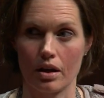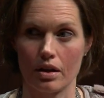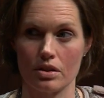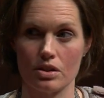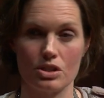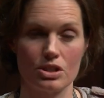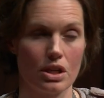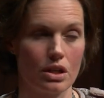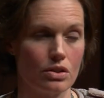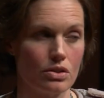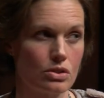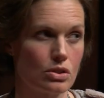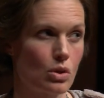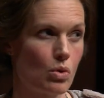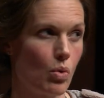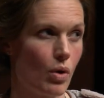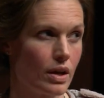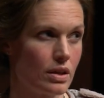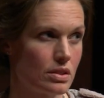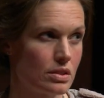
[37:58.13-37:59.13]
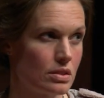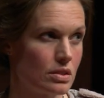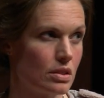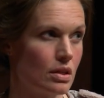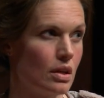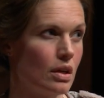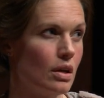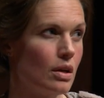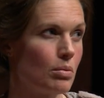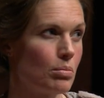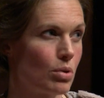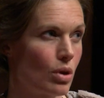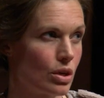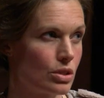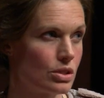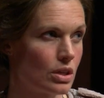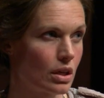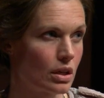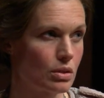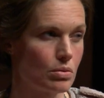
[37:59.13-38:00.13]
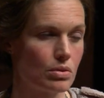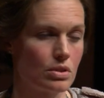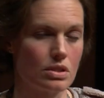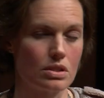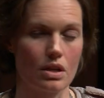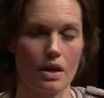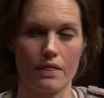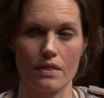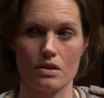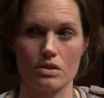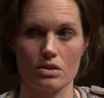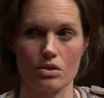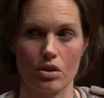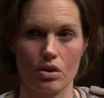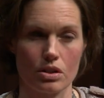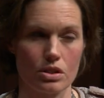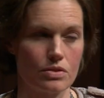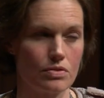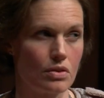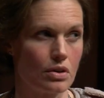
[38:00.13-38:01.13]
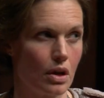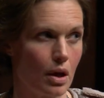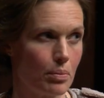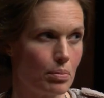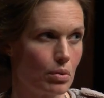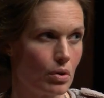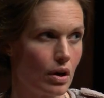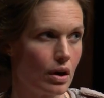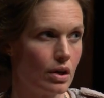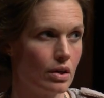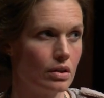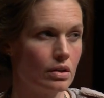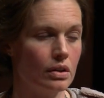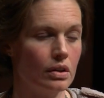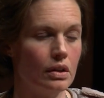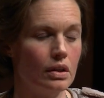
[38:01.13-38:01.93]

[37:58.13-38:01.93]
Shell's Quest project, which is at the Scotsford Upgrader